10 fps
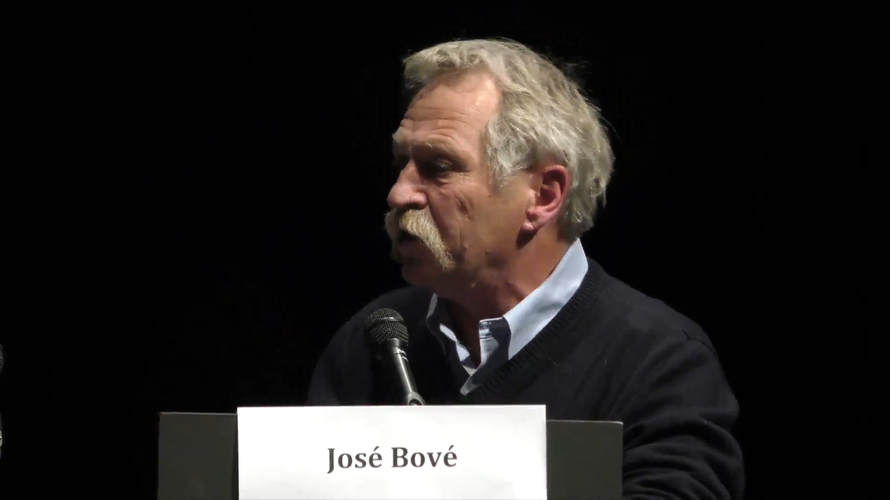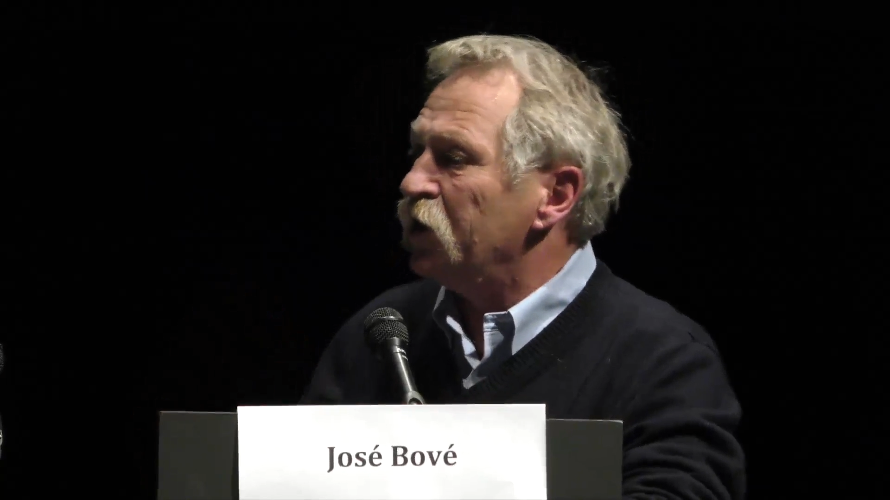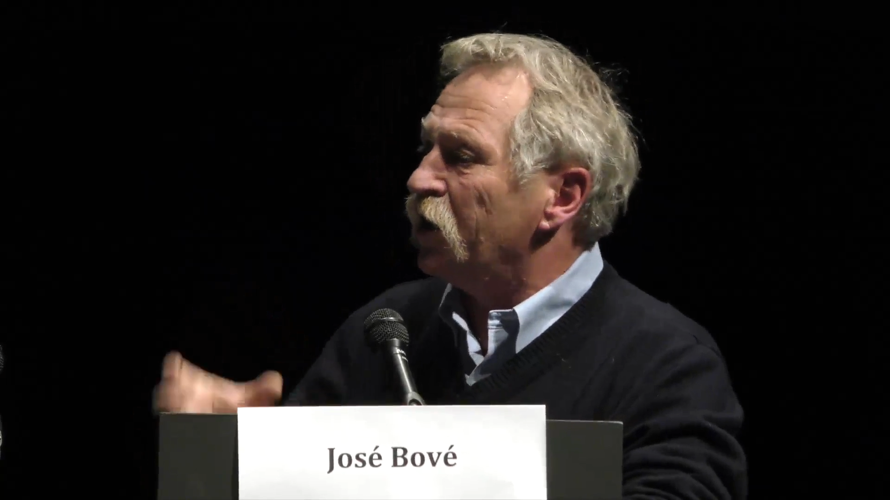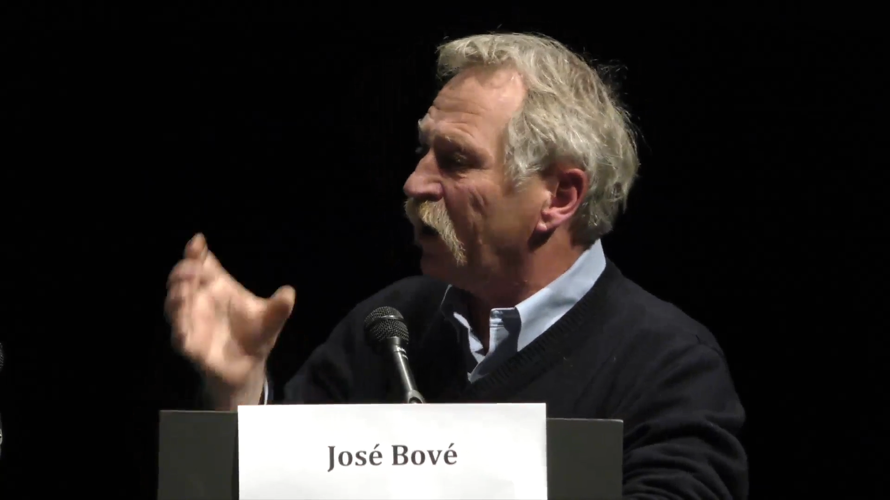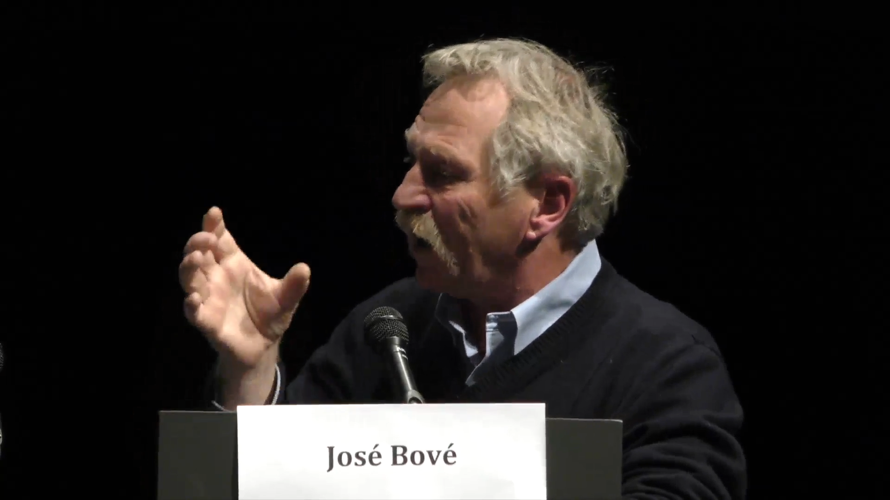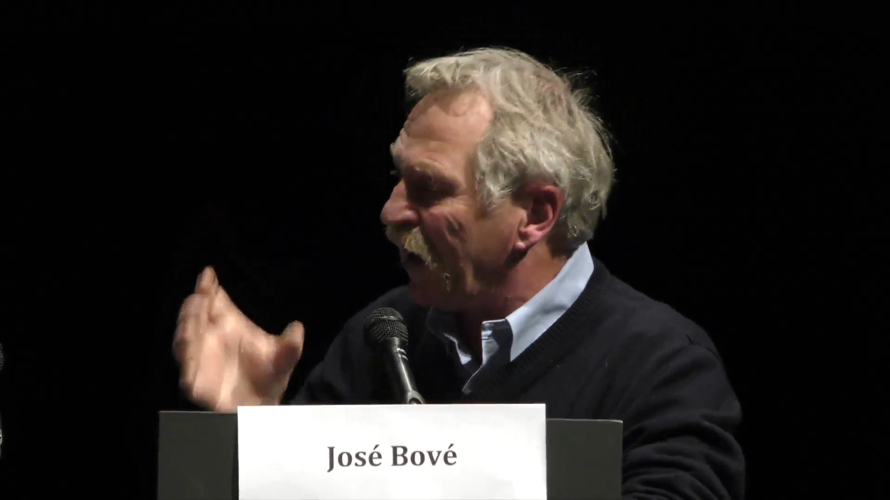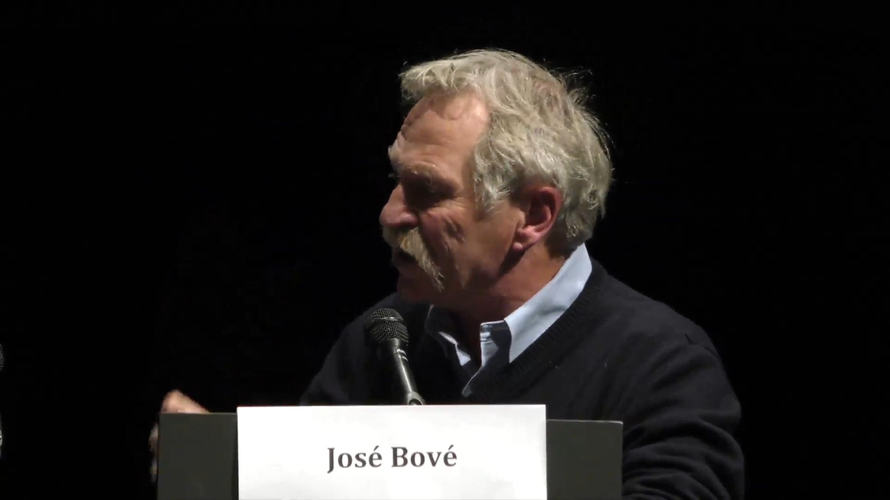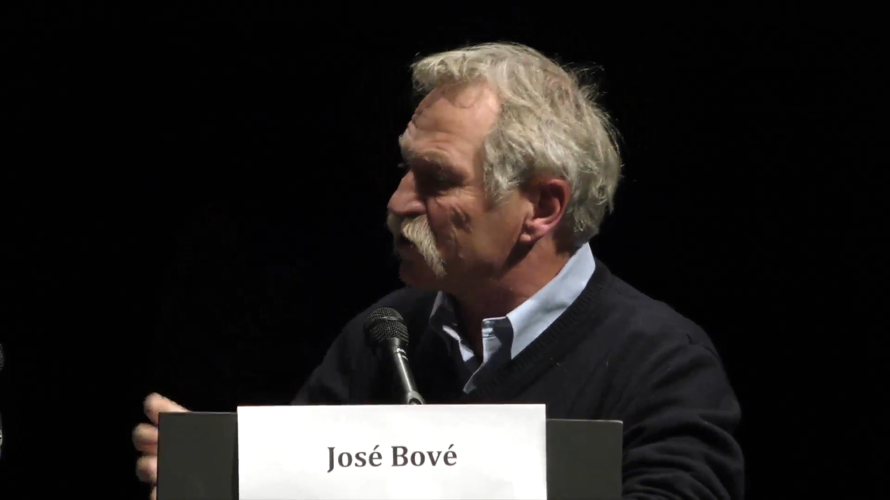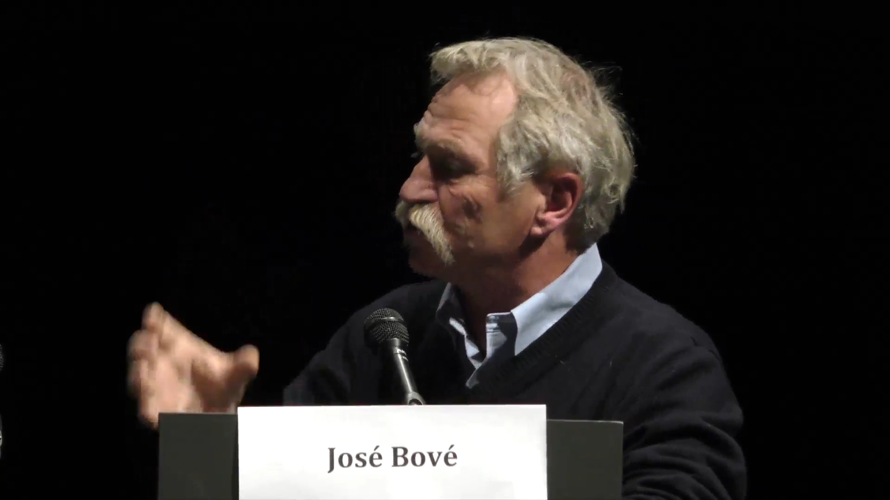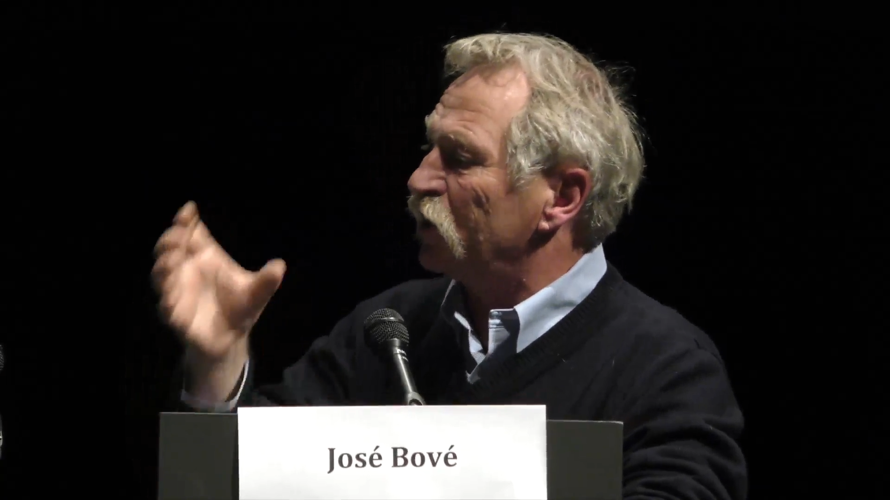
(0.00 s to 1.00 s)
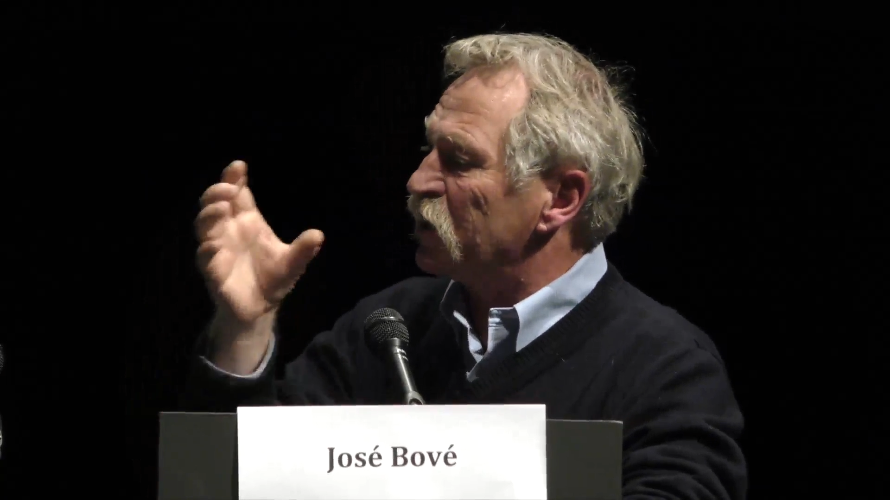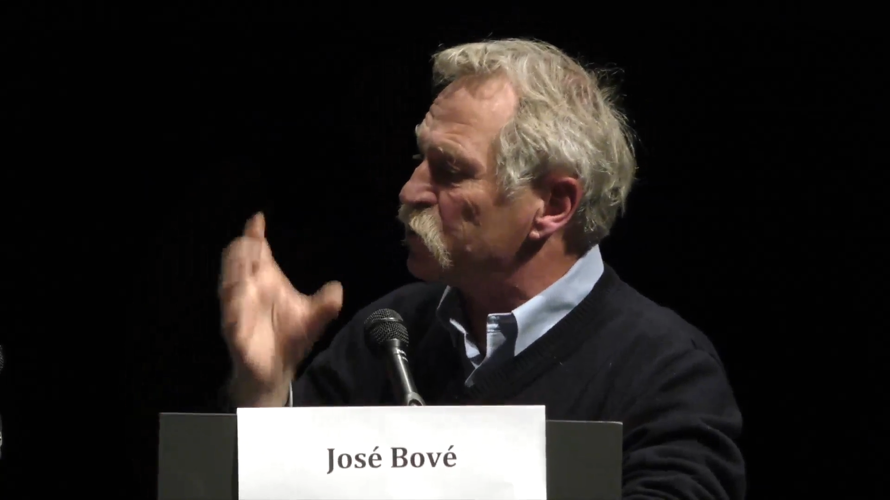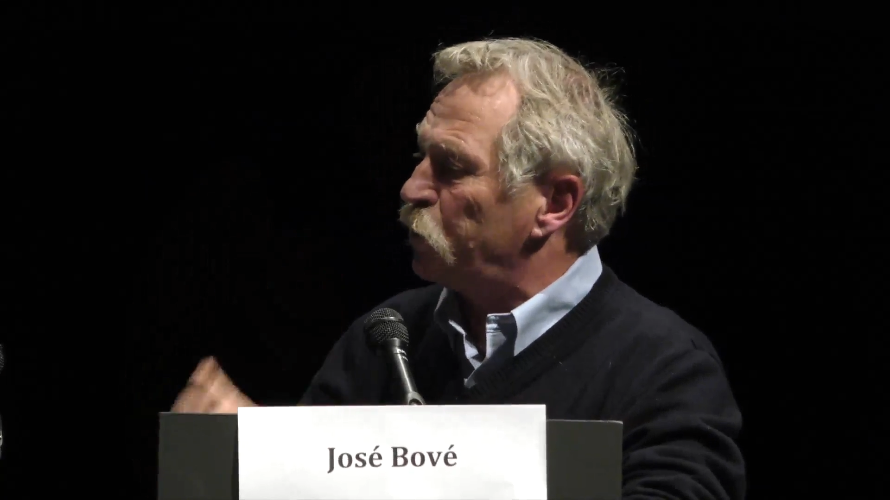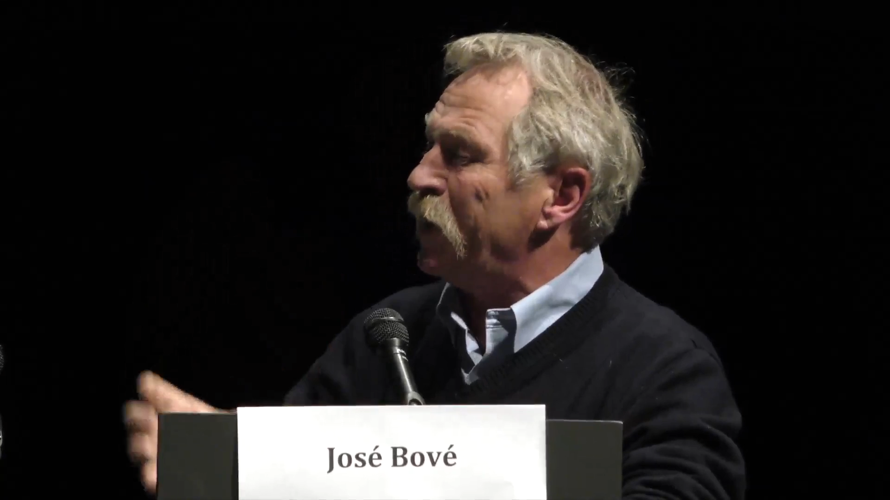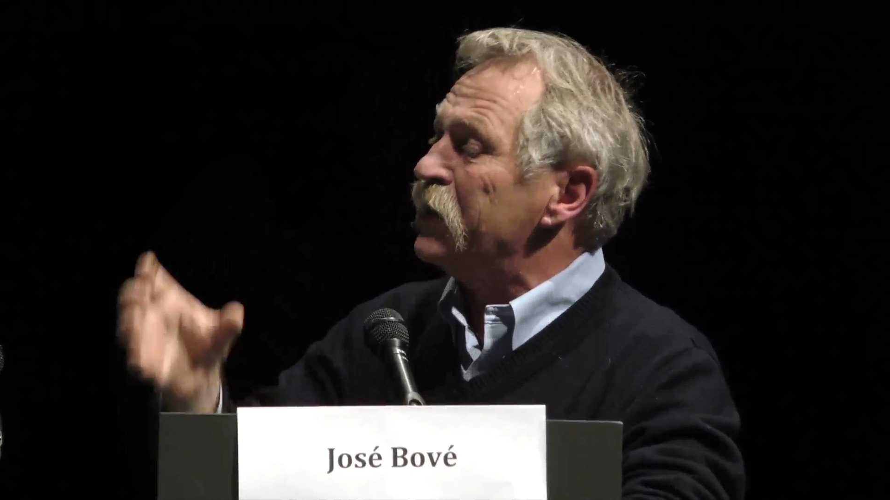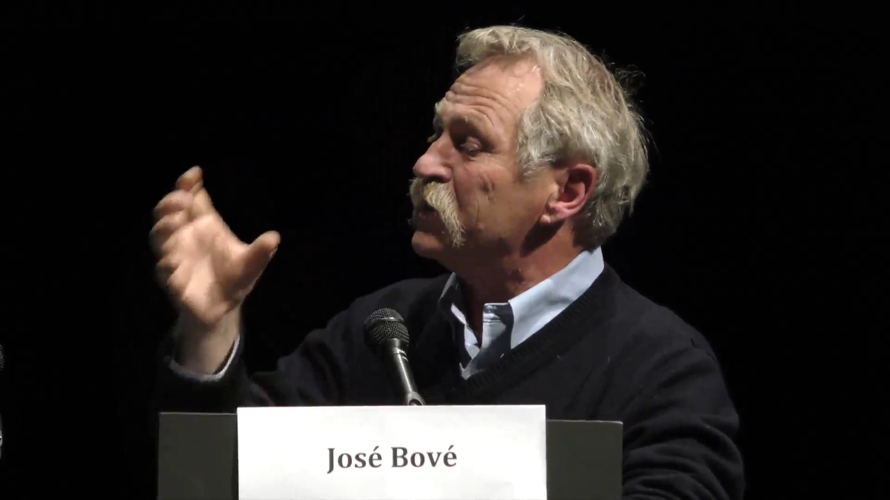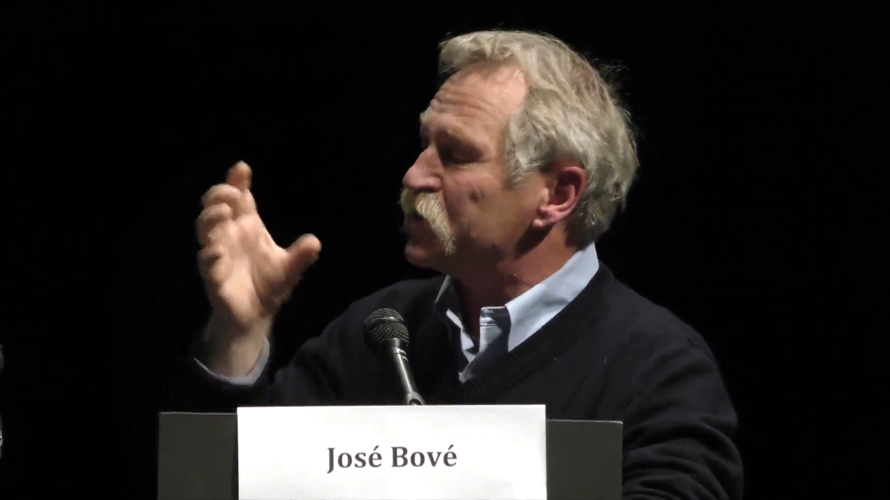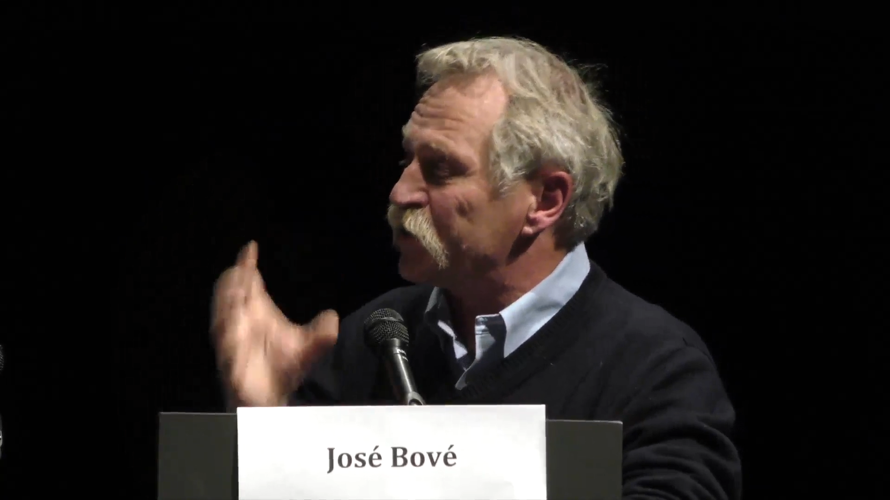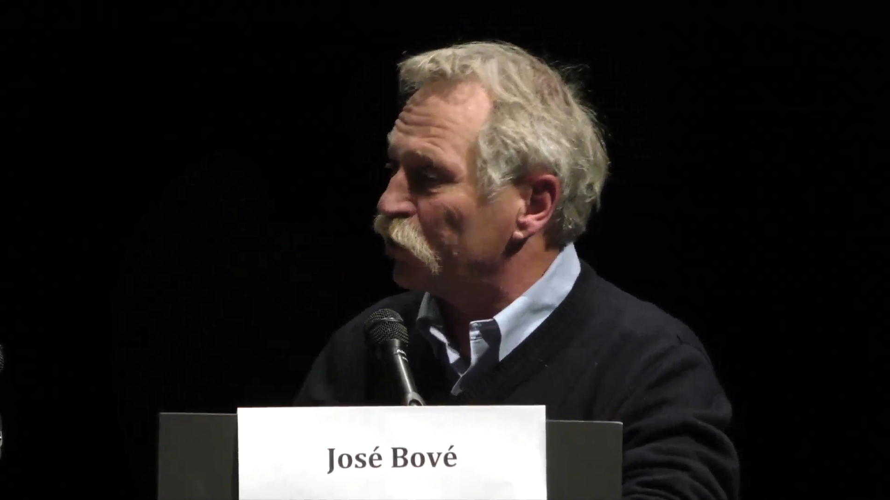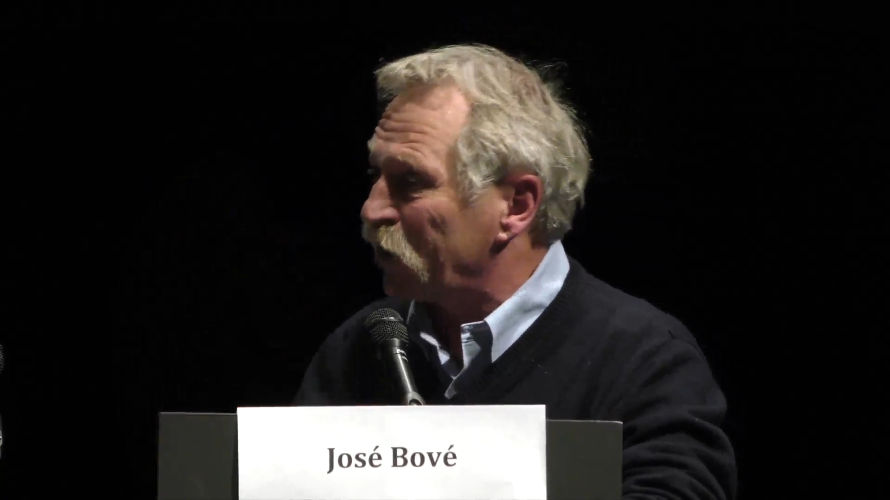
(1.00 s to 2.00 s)

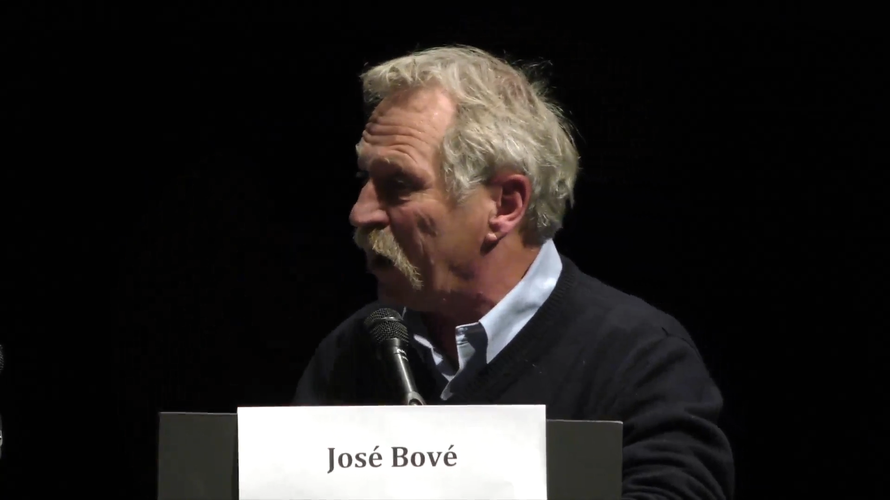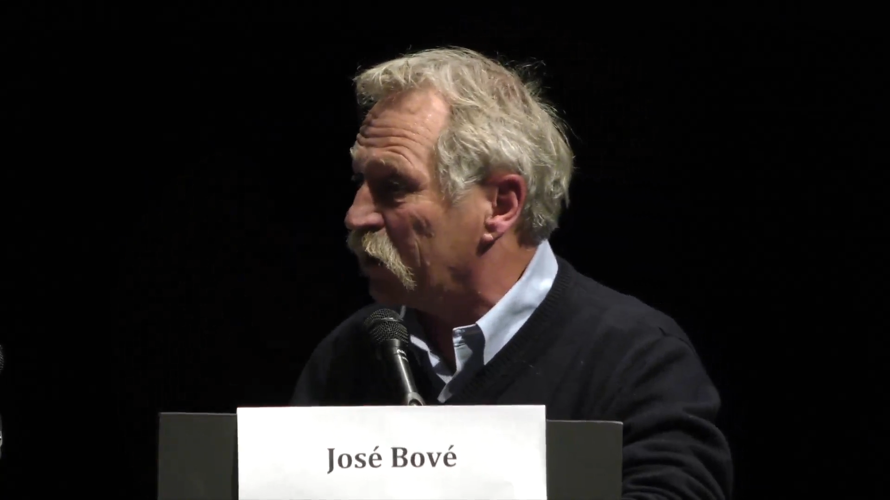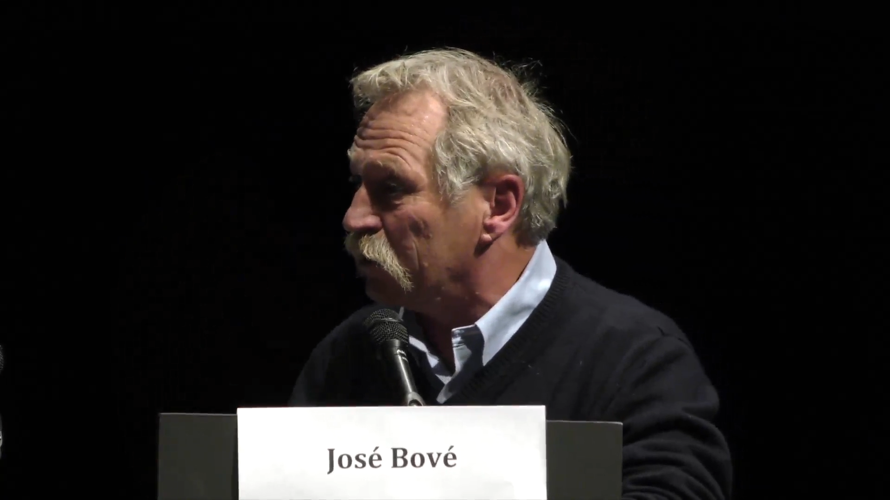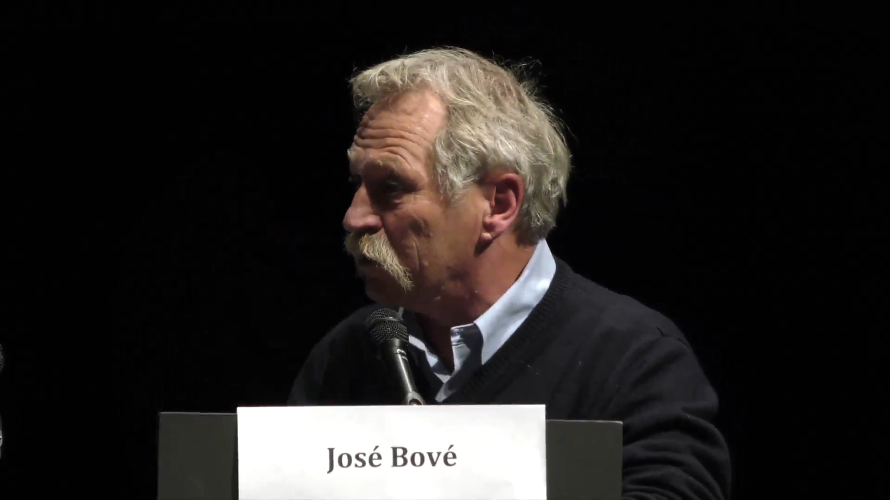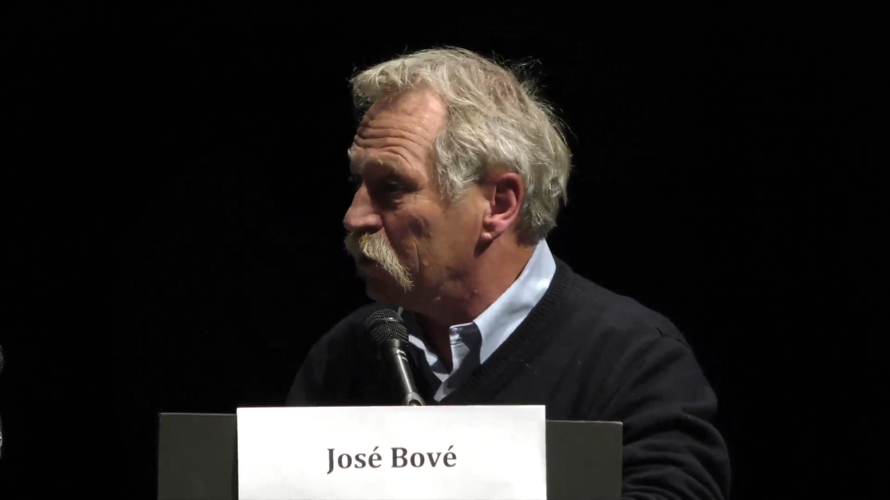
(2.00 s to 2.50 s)
acknowledgement